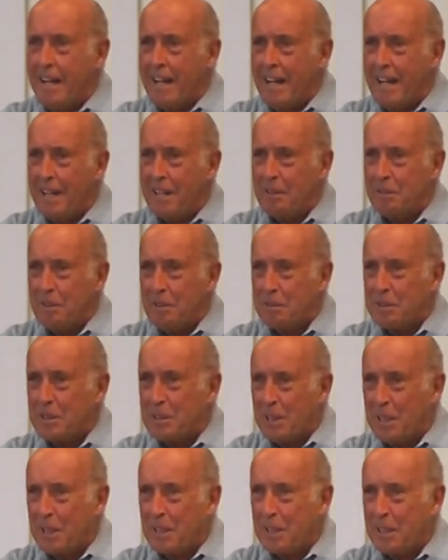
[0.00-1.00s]
And we would
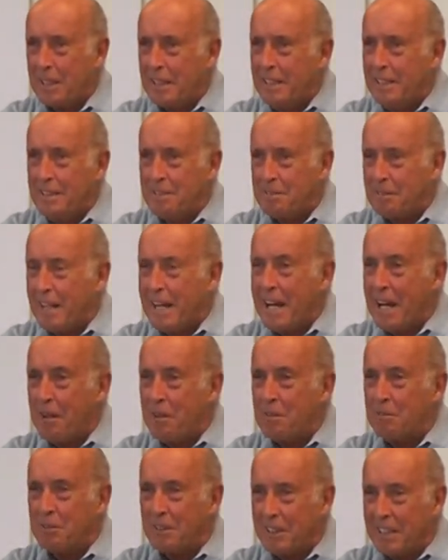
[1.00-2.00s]
talk for an
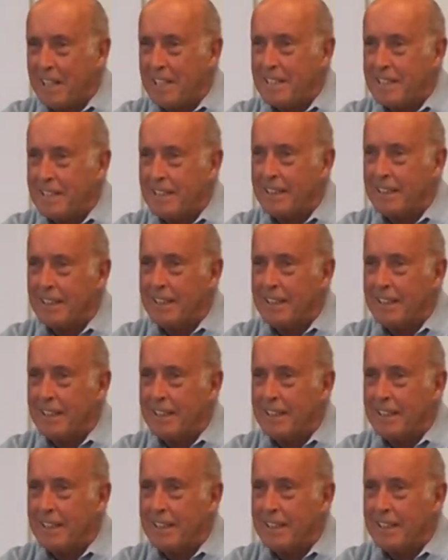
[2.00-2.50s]
hour for lunch.